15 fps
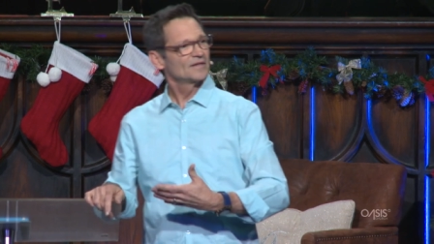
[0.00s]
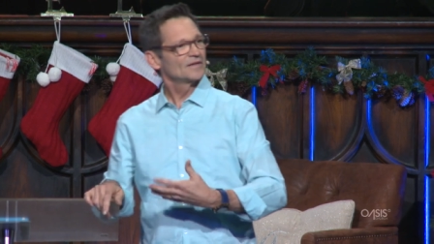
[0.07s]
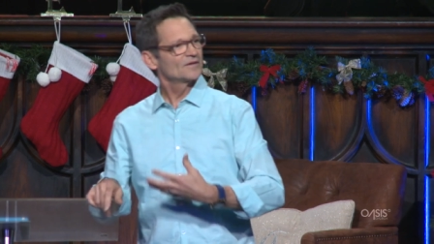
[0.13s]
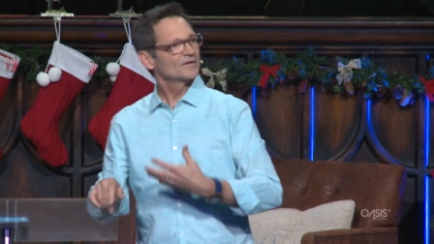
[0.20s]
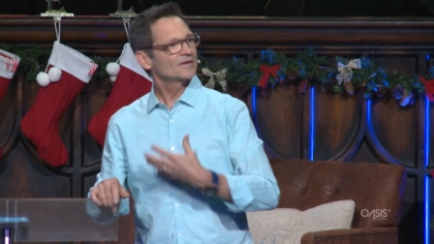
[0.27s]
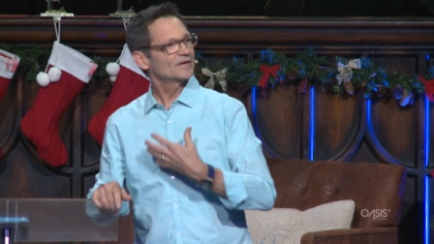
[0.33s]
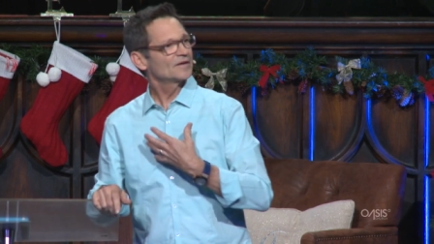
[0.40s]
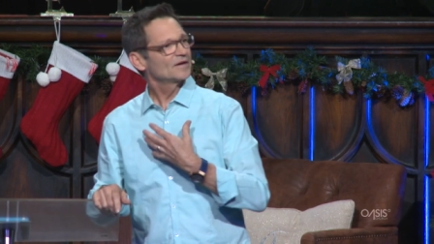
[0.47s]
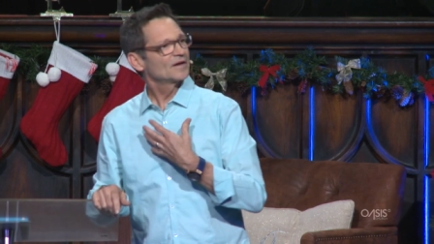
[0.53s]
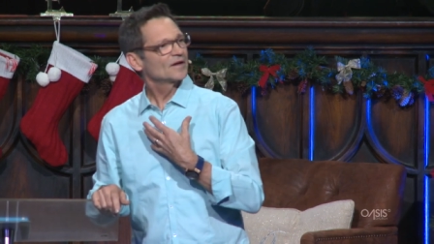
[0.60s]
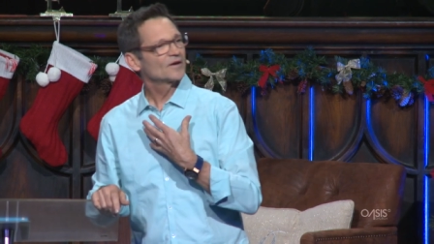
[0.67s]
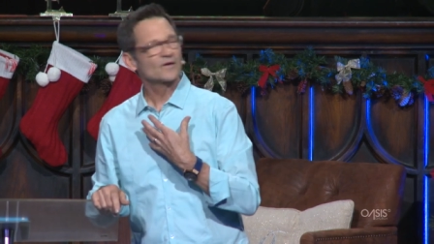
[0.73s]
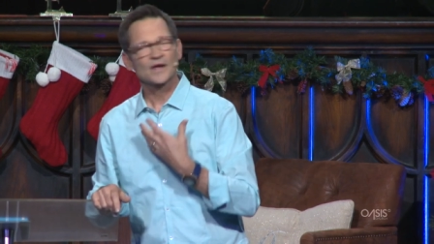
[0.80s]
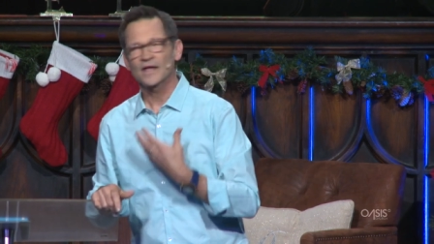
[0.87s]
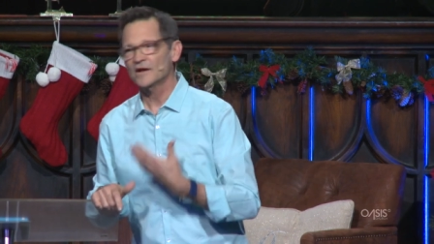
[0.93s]
Her,
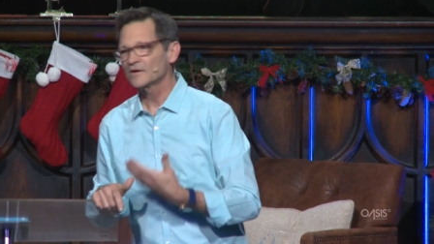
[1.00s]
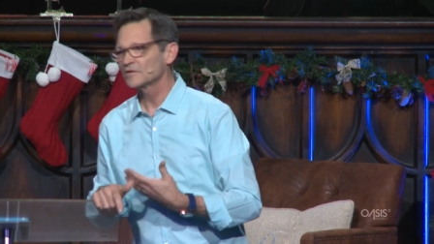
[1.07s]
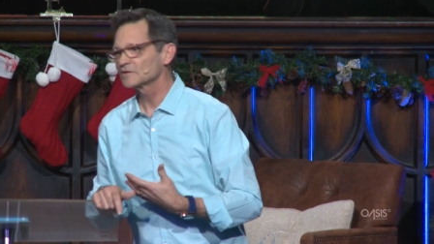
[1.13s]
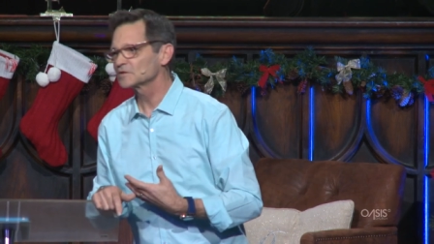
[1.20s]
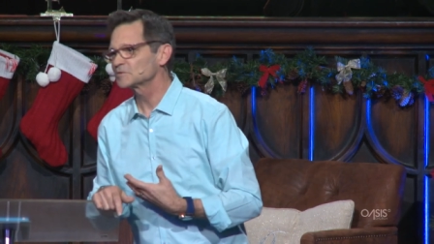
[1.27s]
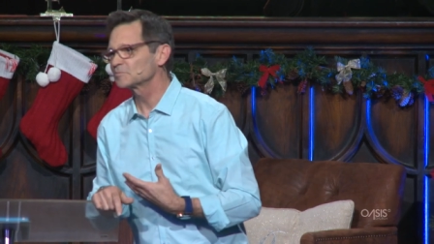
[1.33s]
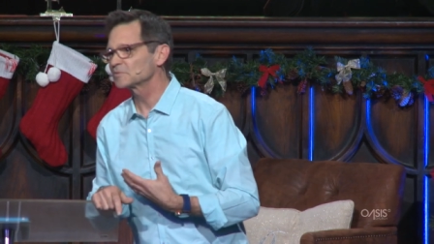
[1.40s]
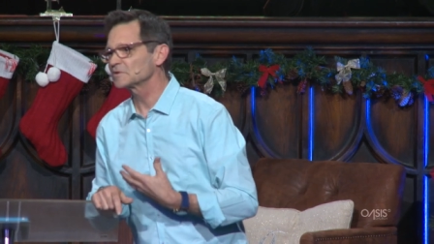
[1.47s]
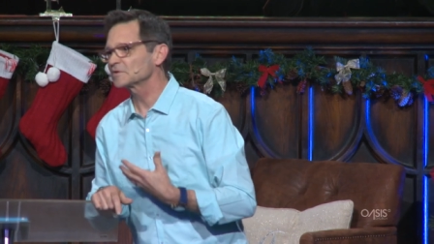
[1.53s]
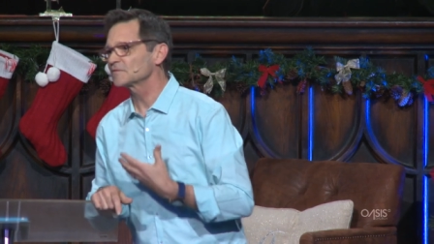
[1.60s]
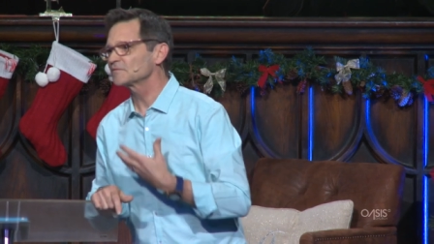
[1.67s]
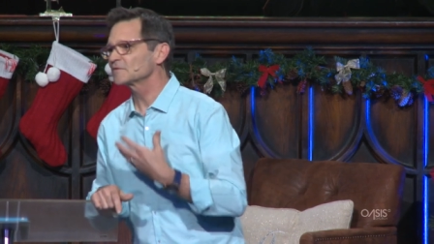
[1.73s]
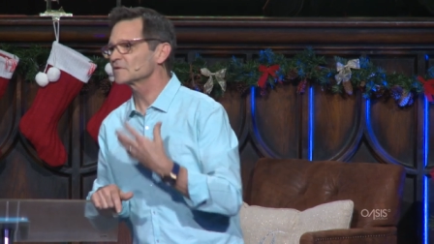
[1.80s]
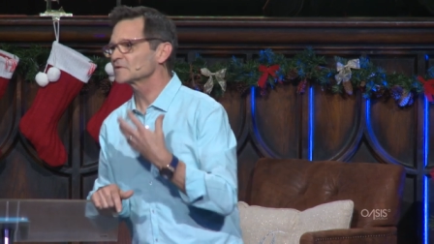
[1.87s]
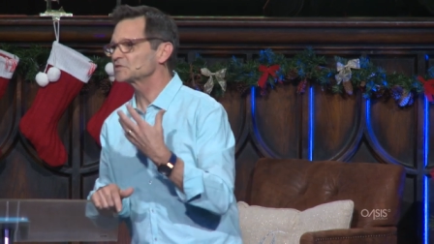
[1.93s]
her hair is
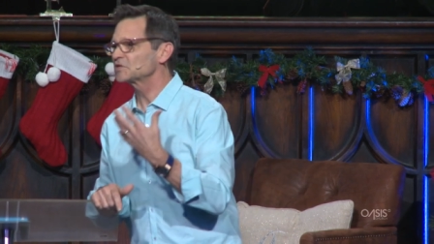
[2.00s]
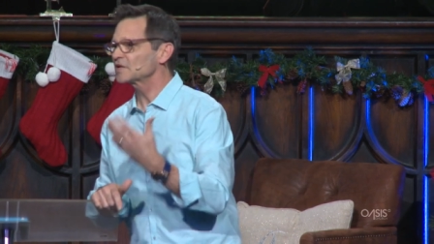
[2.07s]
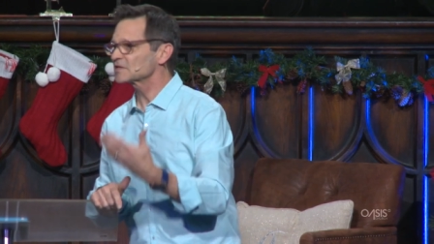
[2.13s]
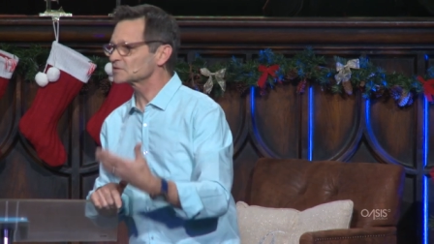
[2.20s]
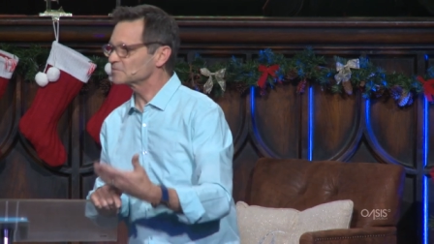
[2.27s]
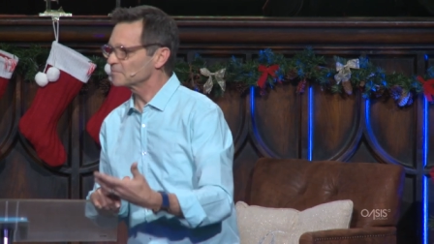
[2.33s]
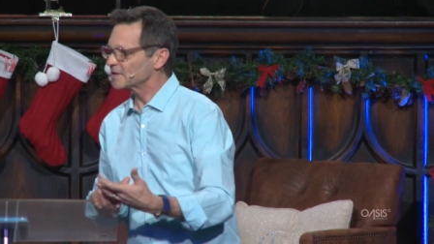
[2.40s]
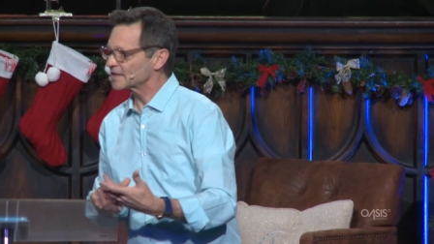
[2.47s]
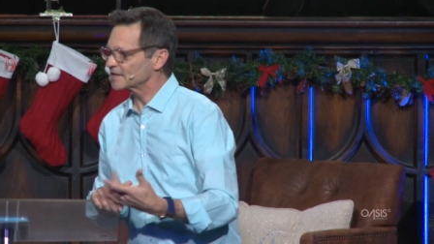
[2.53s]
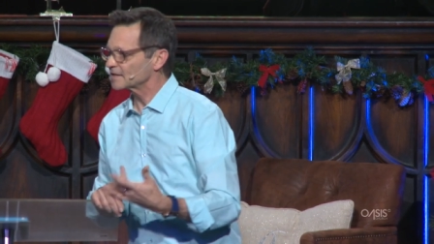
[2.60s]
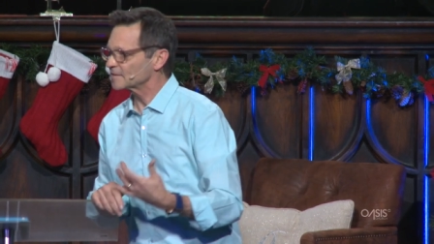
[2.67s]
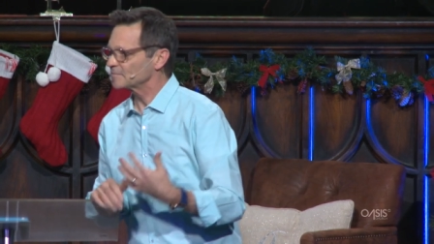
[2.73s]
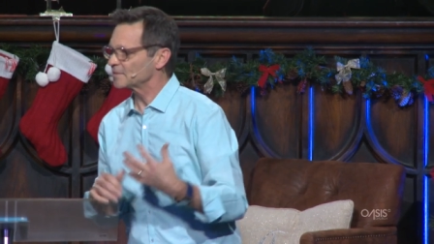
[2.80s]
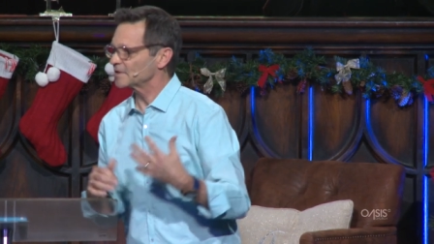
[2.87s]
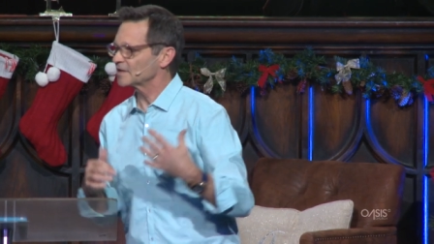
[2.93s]
beautiful. She has
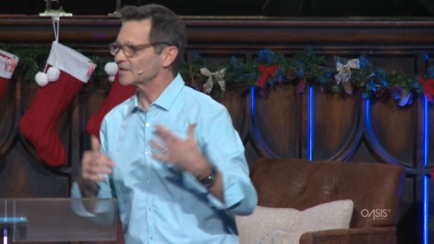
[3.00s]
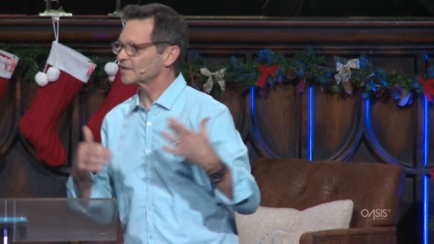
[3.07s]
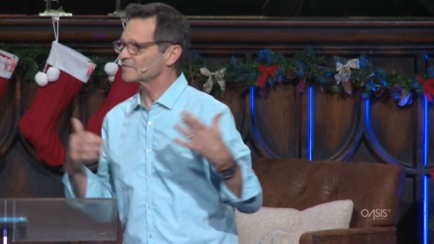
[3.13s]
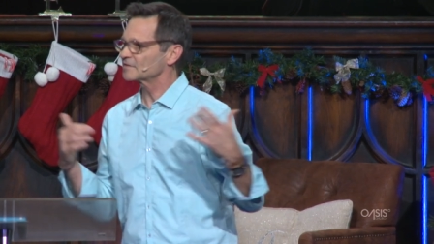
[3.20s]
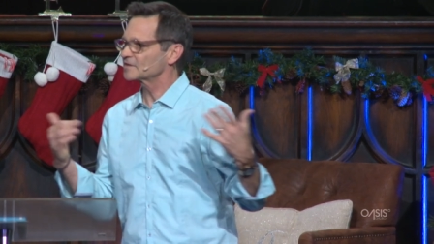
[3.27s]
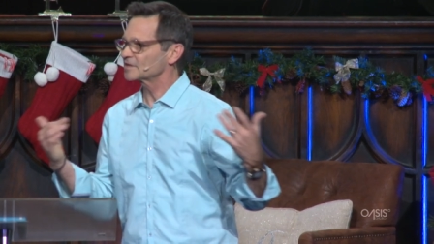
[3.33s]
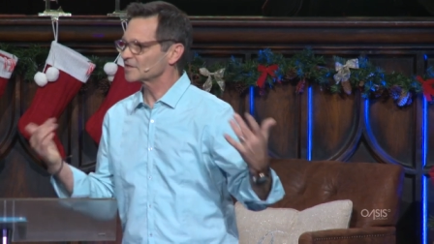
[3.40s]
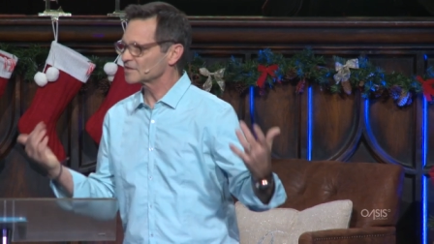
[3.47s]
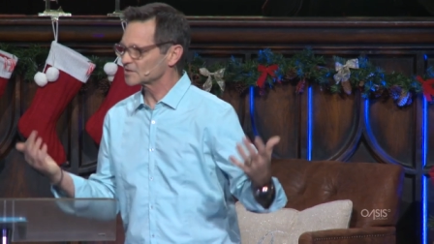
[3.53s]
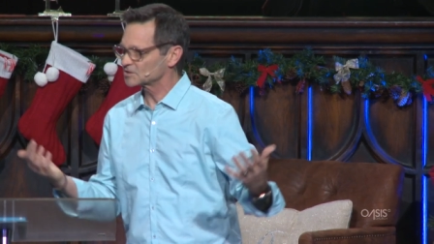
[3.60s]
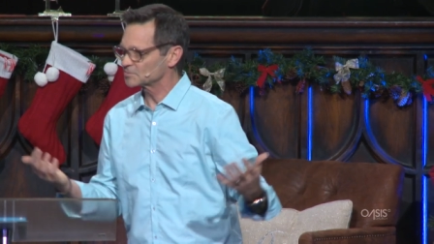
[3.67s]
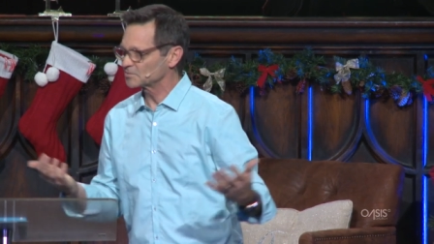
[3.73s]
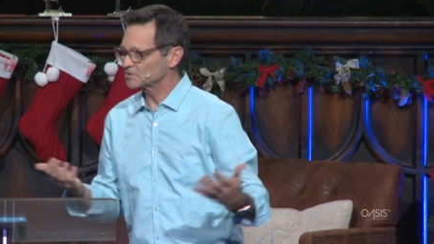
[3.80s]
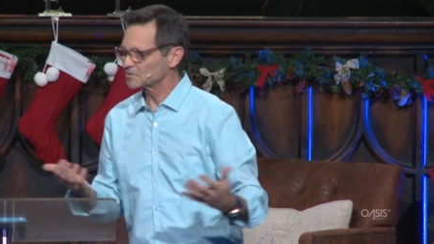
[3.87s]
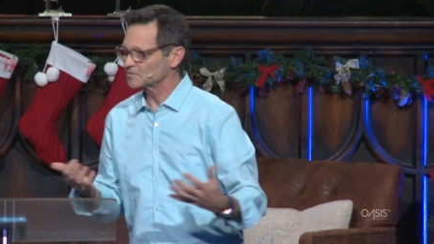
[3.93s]
makeup on. Everything
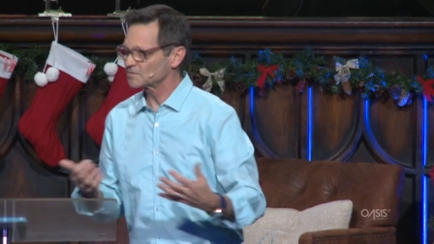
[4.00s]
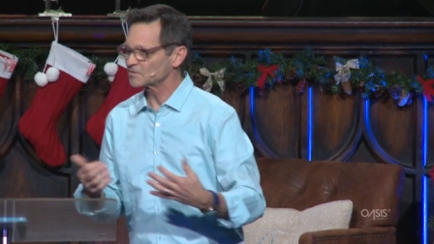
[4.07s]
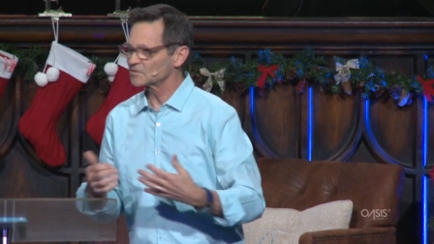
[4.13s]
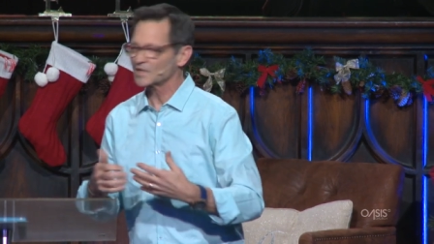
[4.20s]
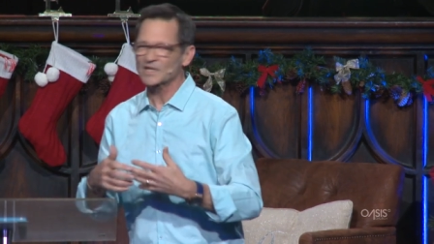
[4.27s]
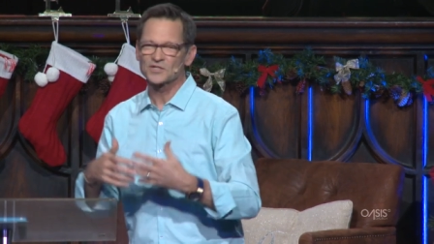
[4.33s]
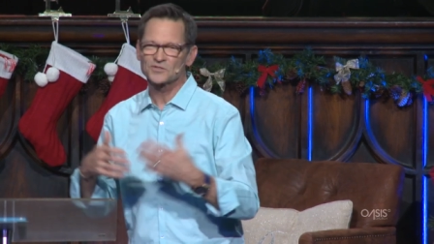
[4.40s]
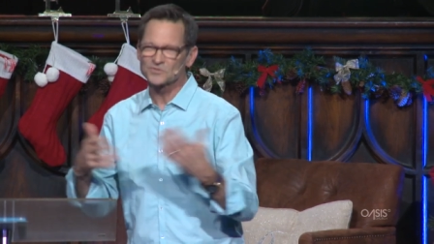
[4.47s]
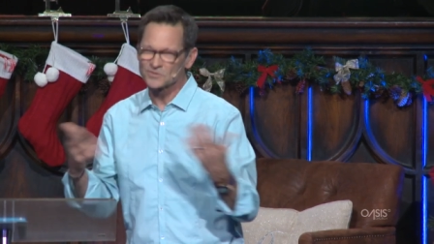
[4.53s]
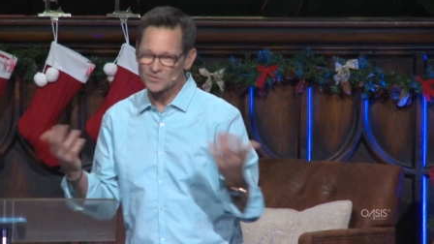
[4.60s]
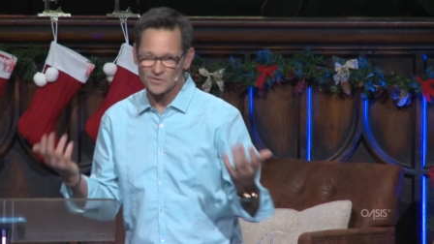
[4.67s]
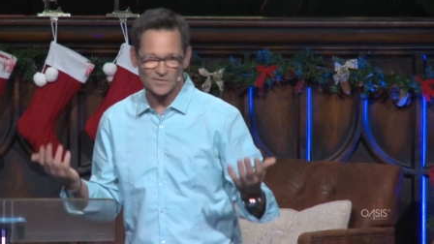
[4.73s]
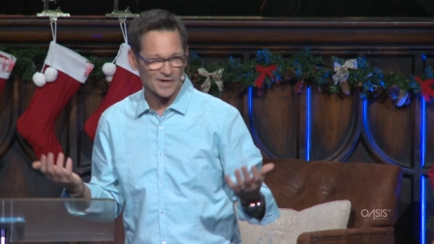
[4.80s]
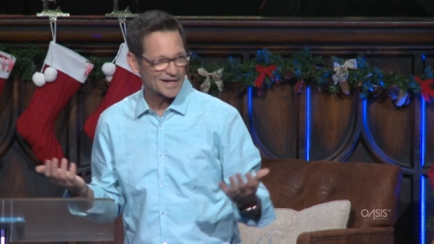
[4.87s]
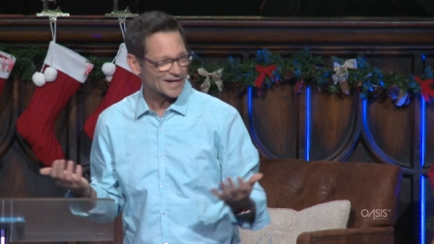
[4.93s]
looks beautiful, like you
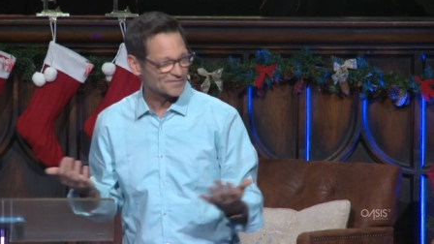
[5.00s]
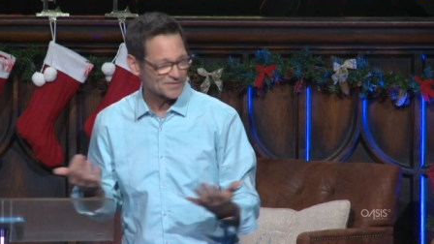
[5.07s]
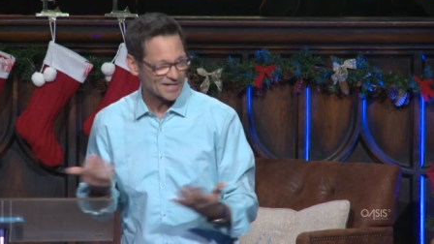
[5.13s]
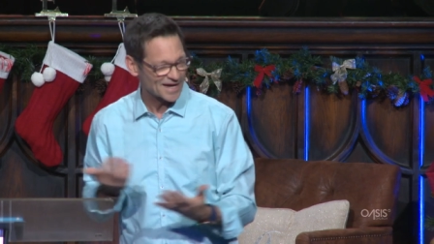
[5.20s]
do right after you